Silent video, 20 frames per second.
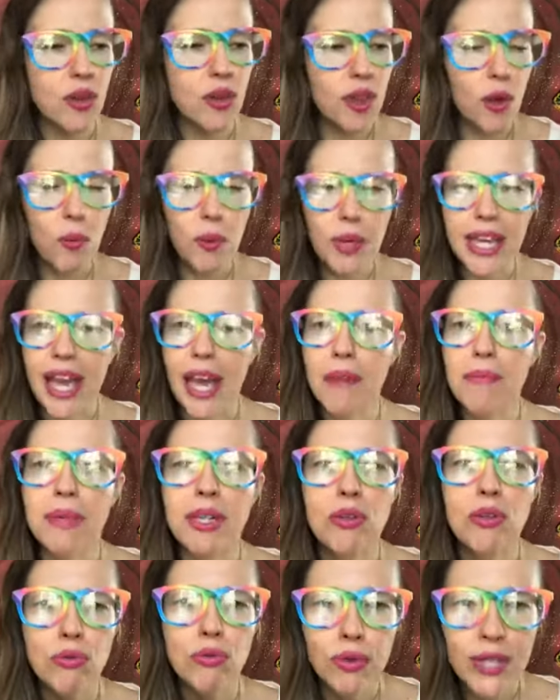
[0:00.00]
so that we
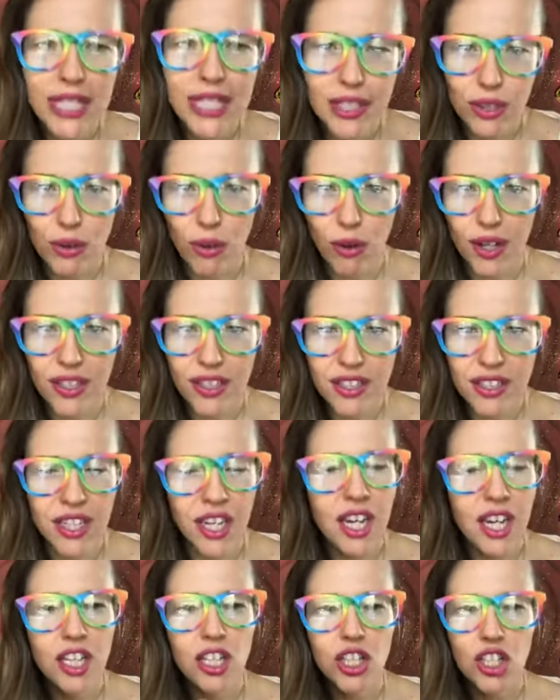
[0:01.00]
can be
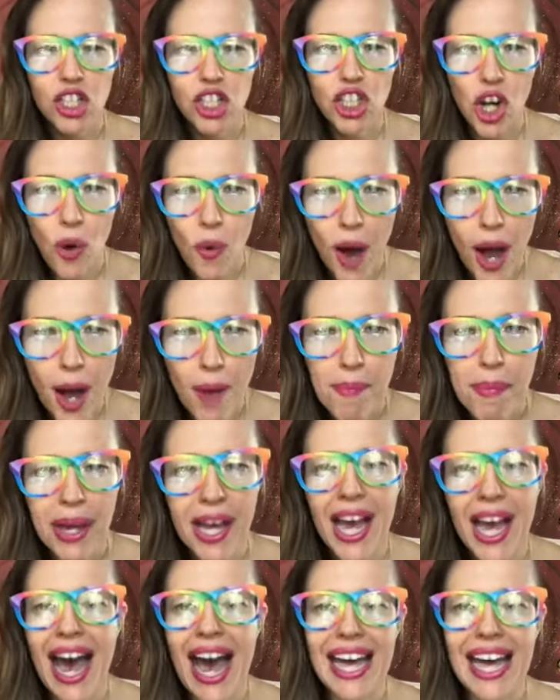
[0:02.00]
resourced to show up